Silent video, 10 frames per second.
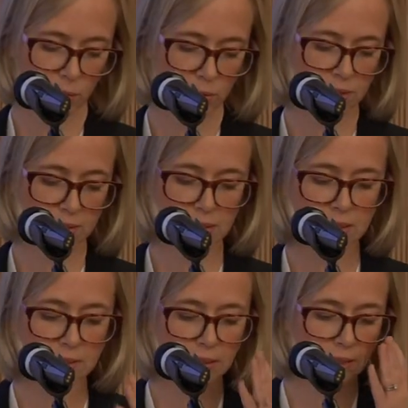which is an
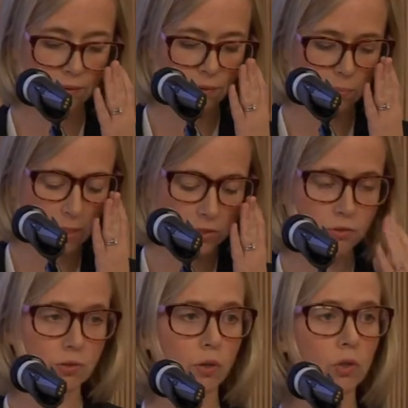indicator that
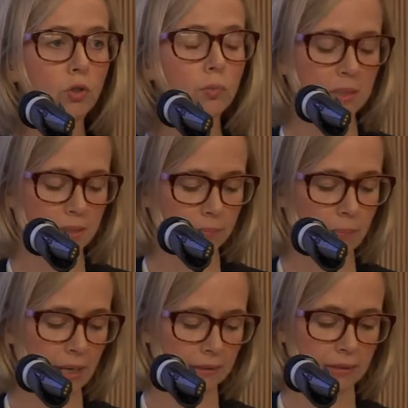measures our human
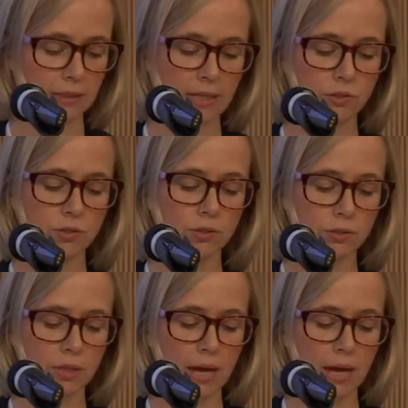impact in nature,